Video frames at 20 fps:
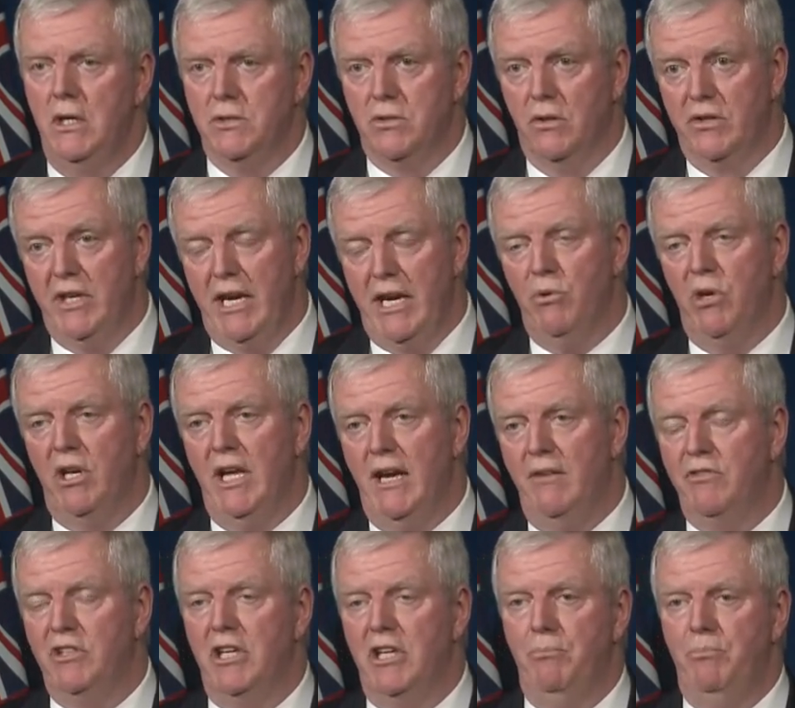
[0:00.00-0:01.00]
So they will
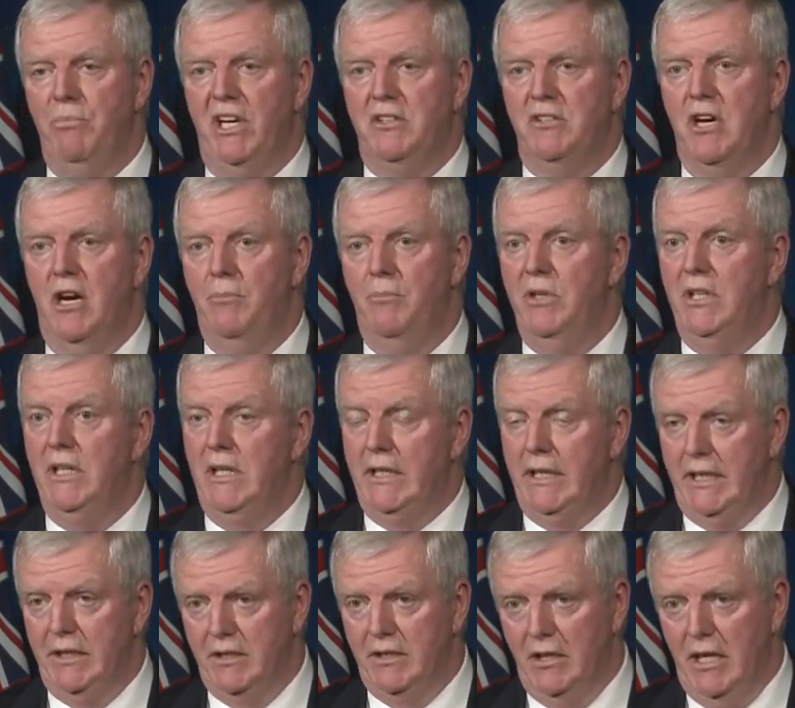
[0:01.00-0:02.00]
have to get picked up
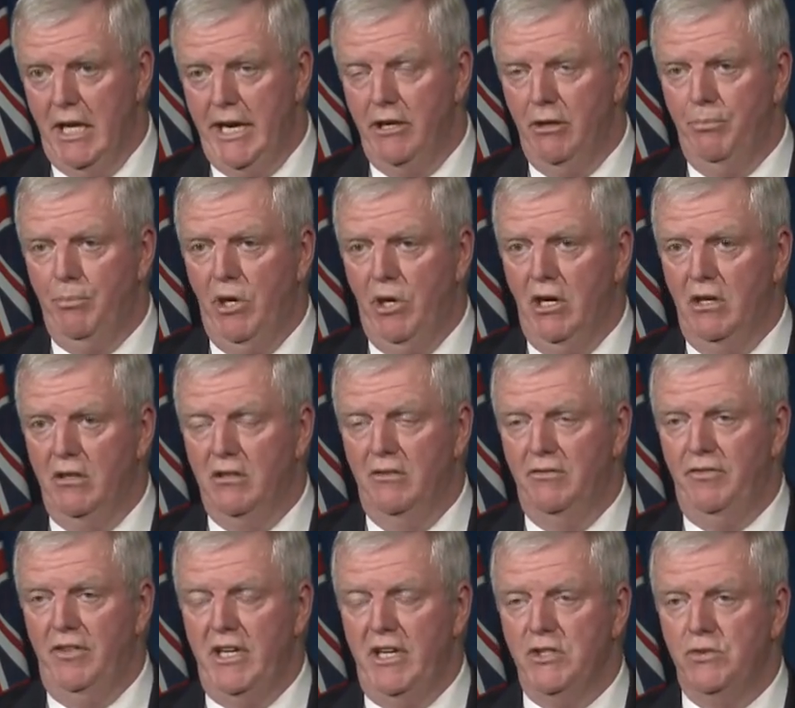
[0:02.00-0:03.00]
in the latter part
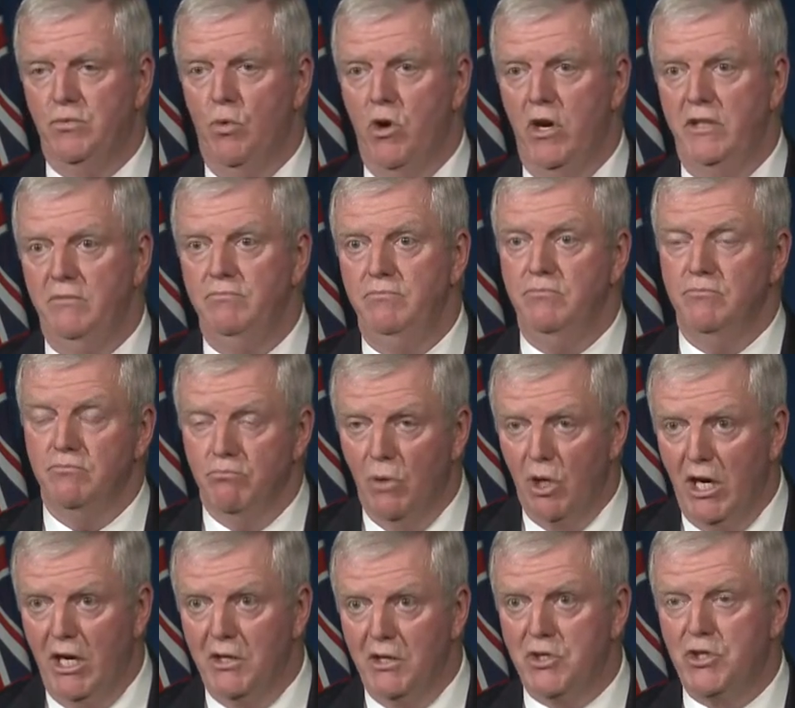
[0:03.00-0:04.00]
of phase one,
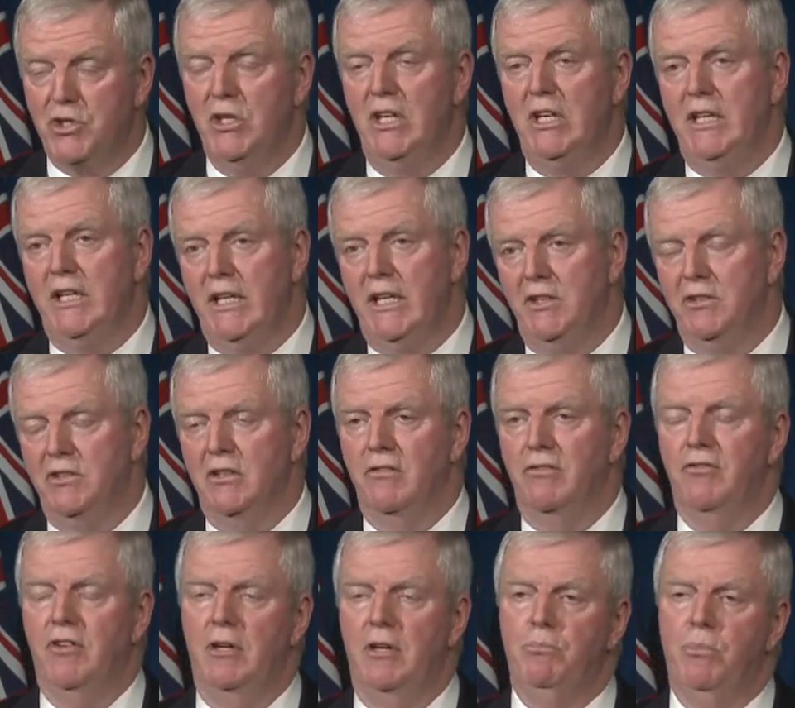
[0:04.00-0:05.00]
March, into the
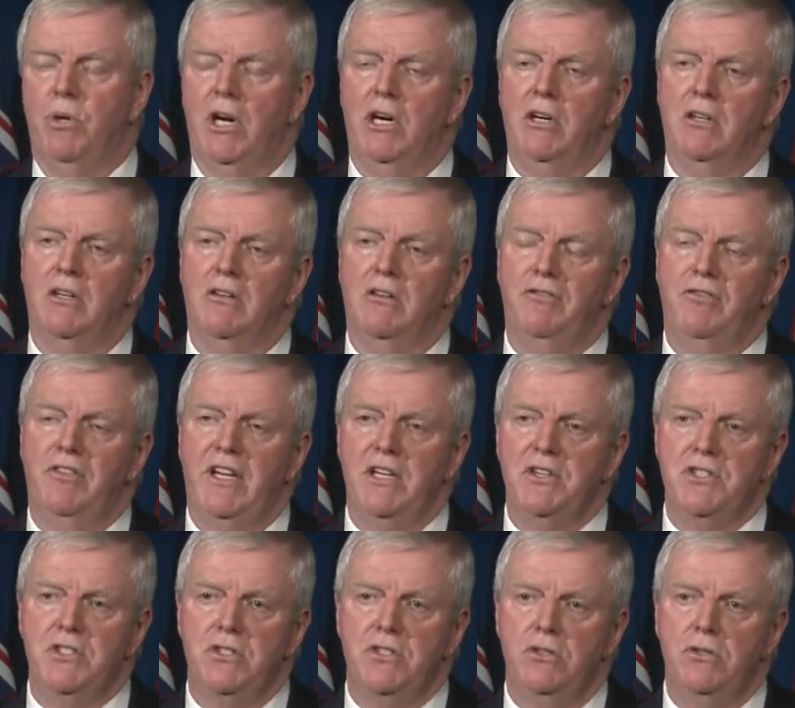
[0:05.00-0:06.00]
front part of
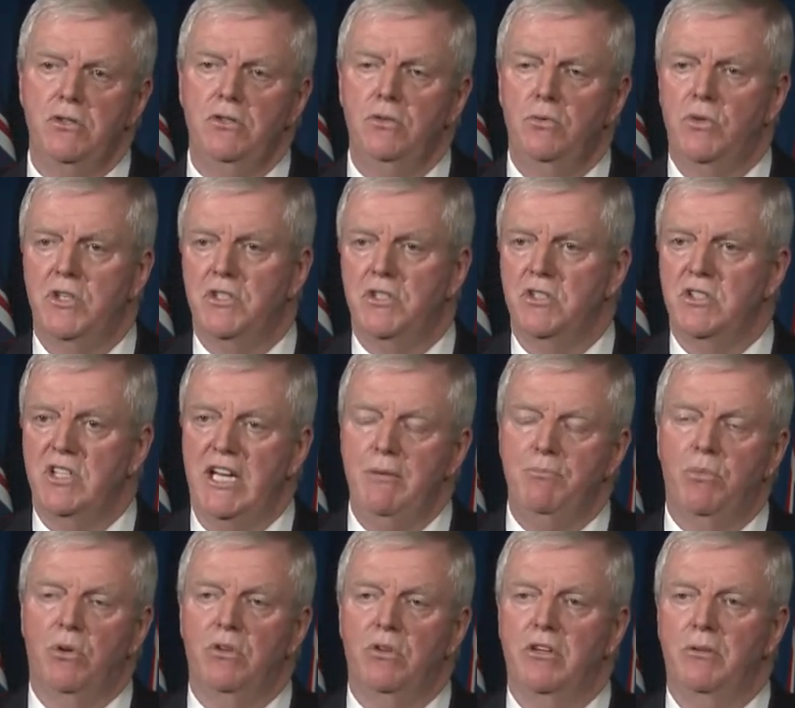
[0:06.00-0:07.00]
phase two, which is
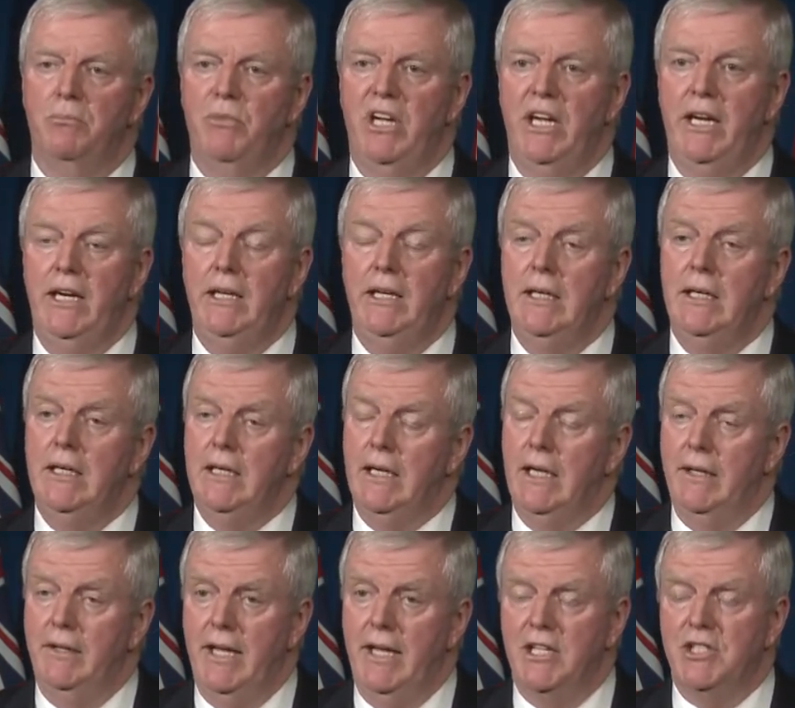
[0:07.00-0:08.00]
April and May,
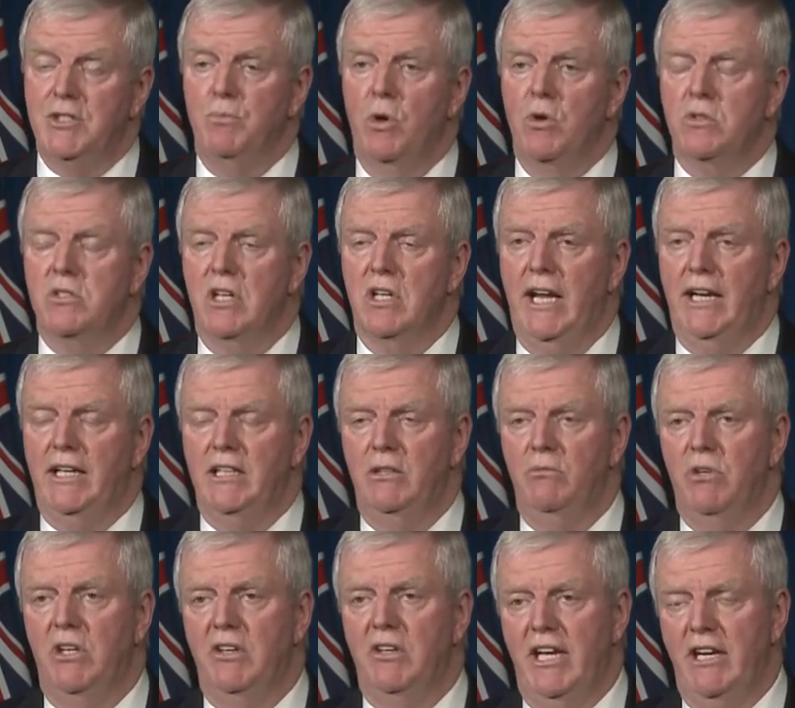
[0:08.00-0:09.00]
and that's most
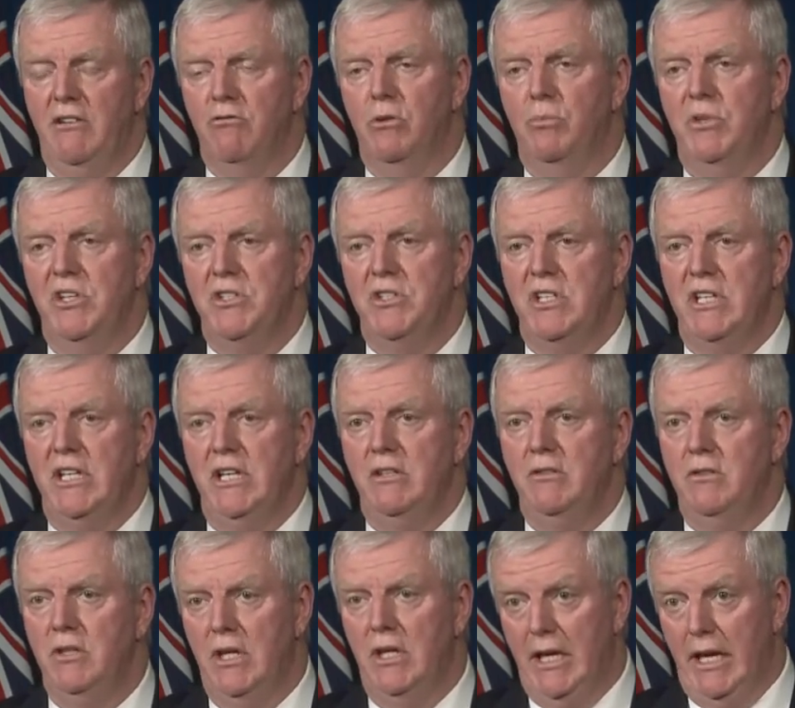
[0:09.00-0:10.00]
likely when they will be
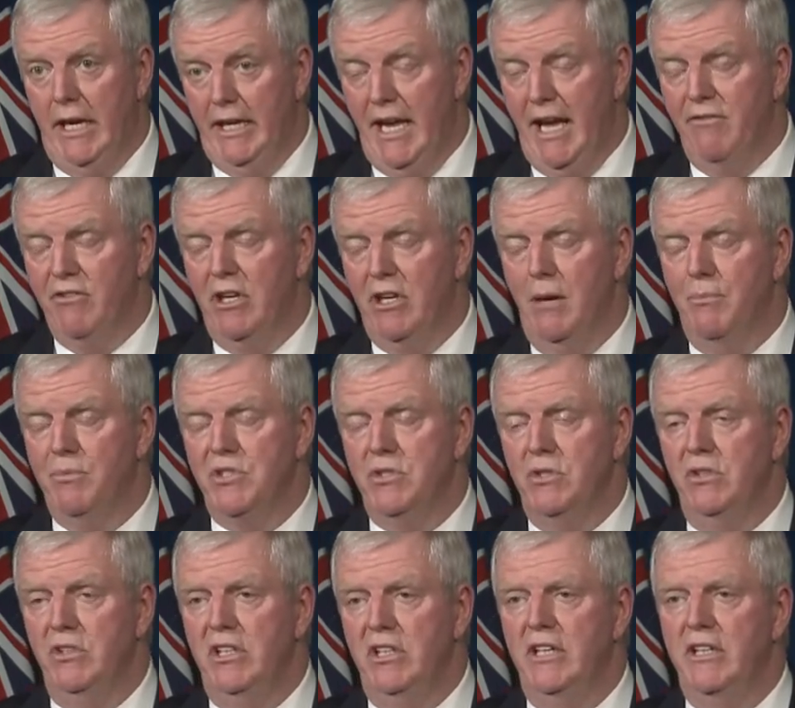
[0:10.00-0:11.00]
seen and have an
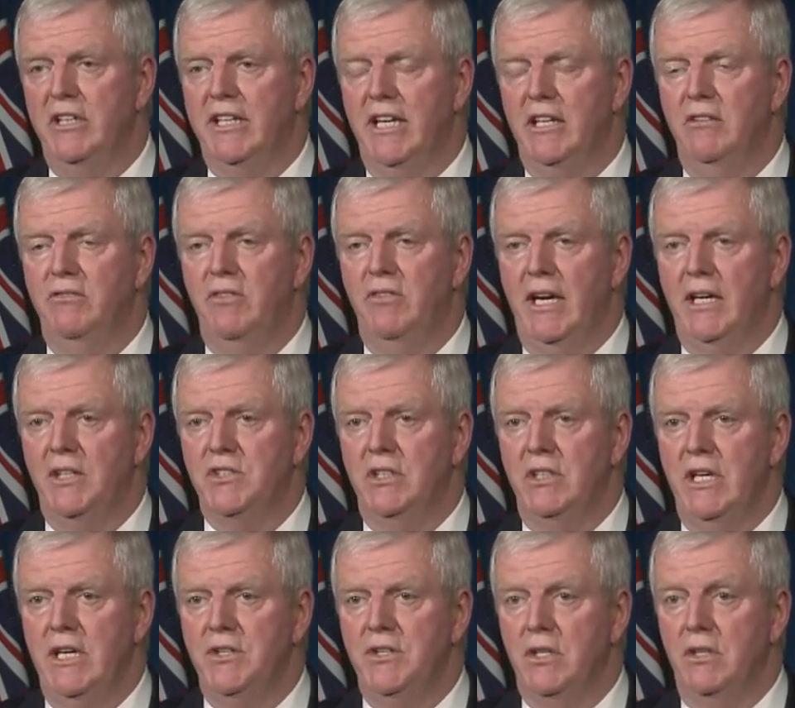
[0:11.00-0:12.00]
opportunity to get a
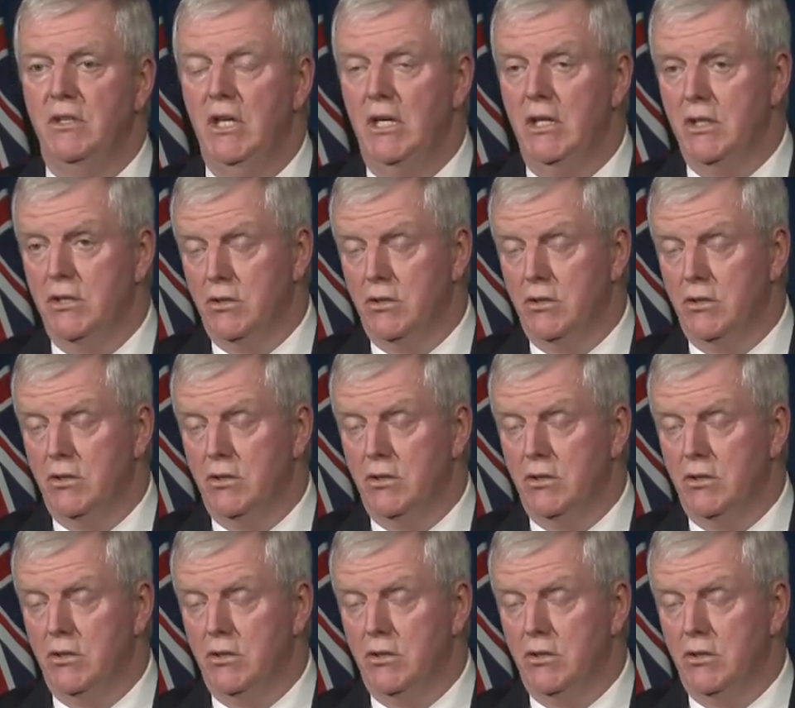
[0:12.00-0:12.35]
vaccination.